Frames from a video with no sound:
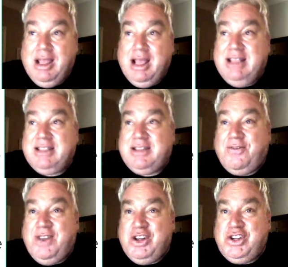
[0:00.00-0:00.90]
is to
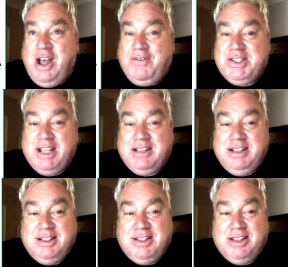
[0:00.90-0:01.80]
finish off a
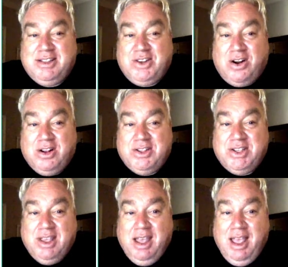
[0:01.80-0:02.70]
sentence that
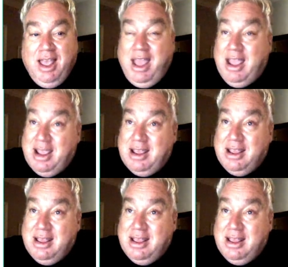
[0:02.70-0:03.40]
starts, hey,